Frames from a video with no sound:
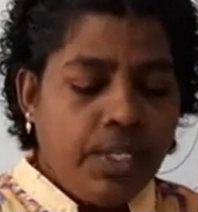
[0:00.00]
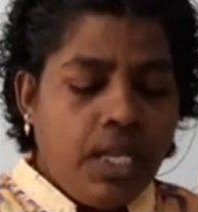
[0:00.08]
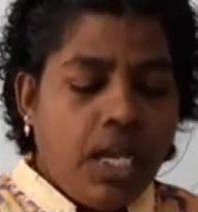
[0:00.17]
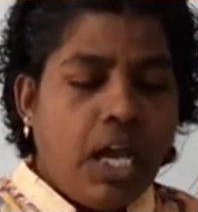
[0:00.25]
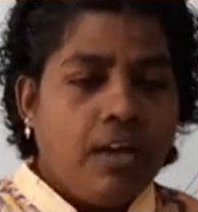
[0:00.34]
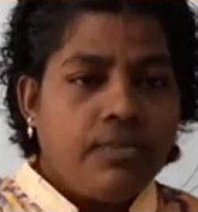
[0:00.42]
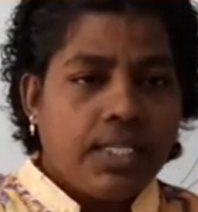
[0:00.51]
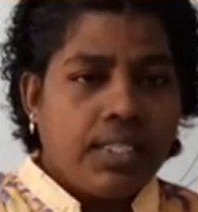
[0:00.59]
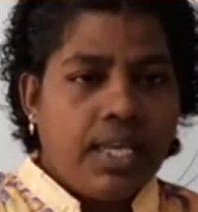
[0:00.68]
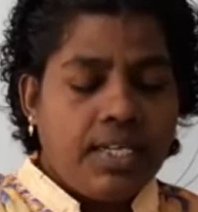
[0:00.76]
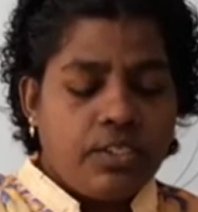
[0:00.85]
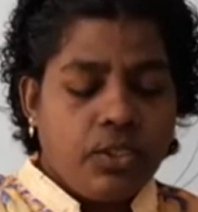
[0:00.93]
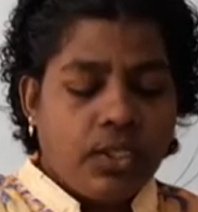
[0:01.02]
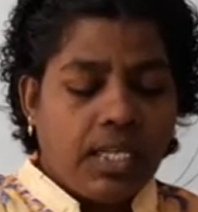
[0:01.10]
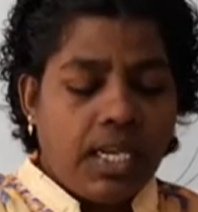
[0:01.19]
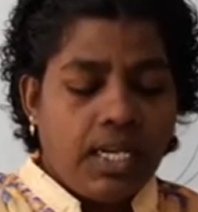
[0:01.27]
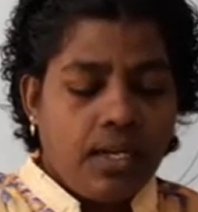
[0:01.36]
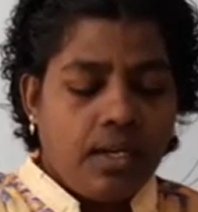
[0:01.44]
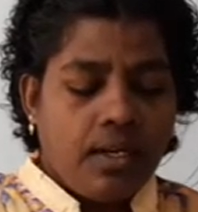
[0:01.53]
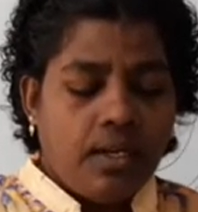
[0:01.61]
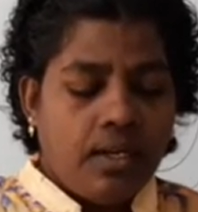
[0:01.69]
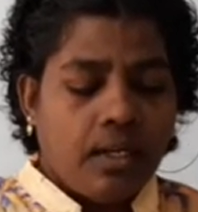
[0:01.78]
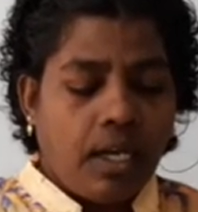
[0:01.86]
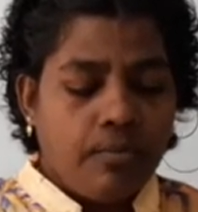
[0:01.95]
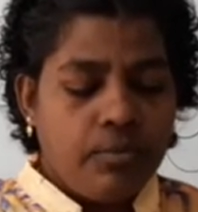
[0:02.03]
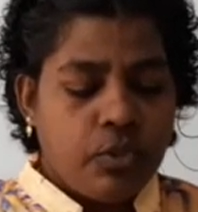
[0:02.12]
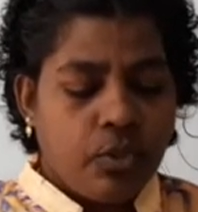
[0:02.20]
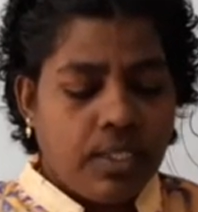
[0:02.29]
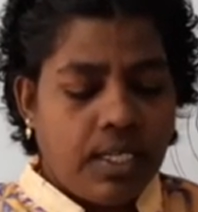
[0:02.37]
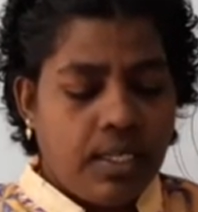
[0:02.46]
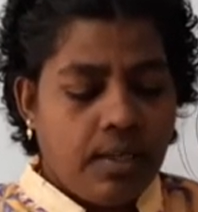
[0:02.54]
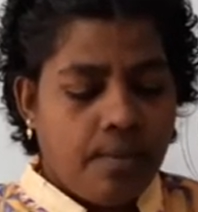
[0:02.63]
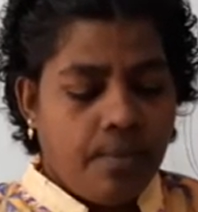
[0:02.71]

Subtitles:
After that you can come to the